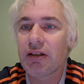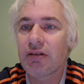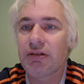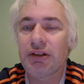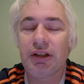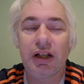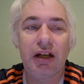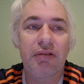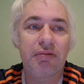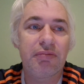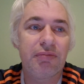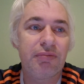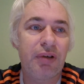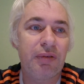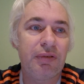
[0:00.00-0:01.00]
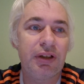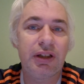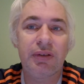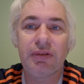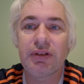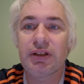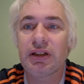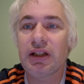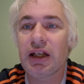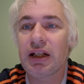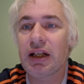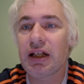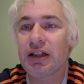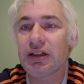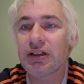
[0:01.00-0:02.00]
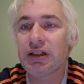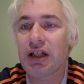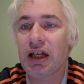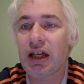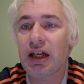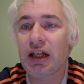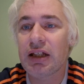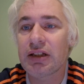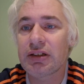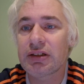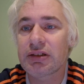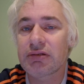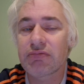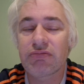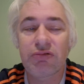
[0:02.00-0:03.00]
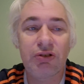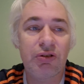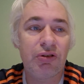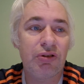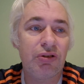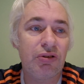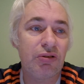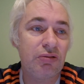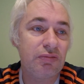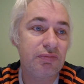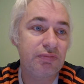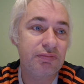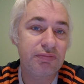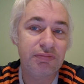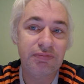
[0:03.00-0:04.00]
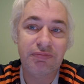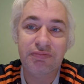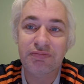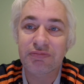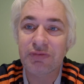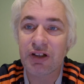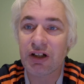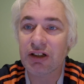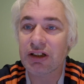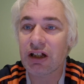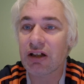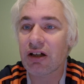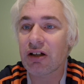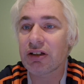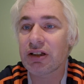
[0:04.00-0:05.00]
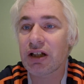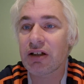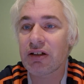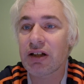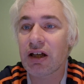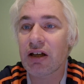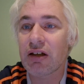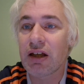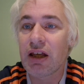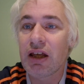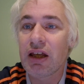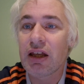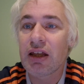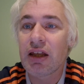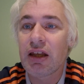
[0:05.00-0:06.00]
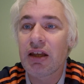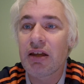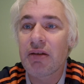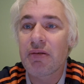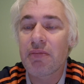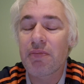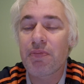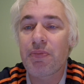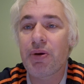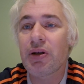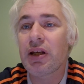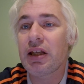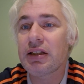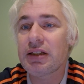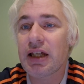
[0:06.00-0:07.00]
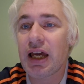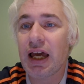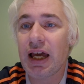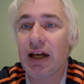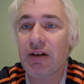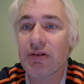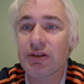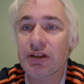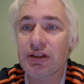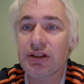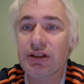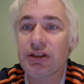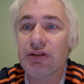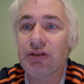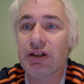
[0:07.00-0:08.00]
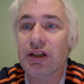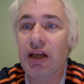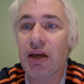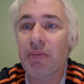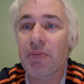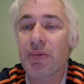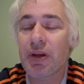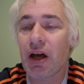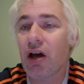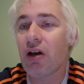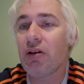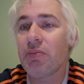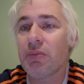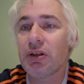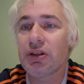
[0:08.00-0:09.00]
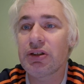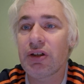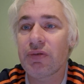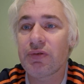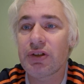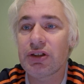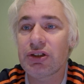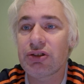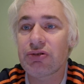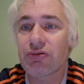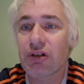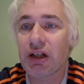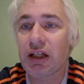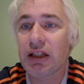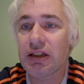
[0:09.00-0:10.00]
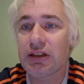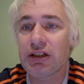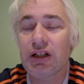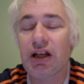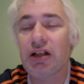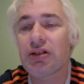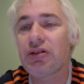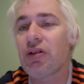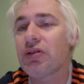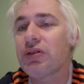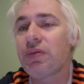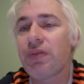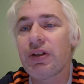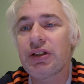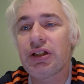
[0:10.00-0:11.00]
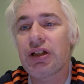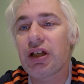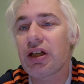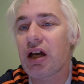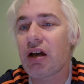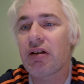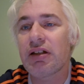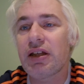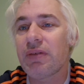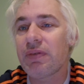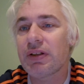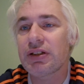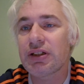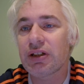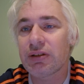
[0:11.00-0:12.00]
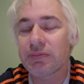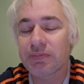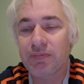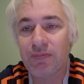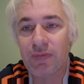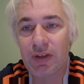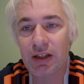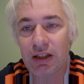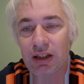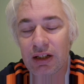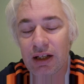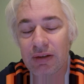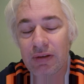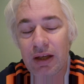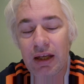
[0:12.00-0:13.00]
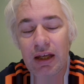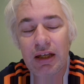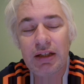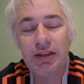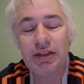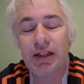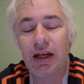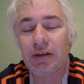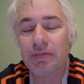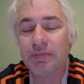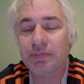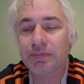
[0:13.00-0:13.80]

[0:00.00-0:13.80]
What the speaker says: you know, whether you give it to the NHS or I don't know, put it into housing so you can get the homeless off the streets. You know, there's lots of things you could go and give it to, you know. So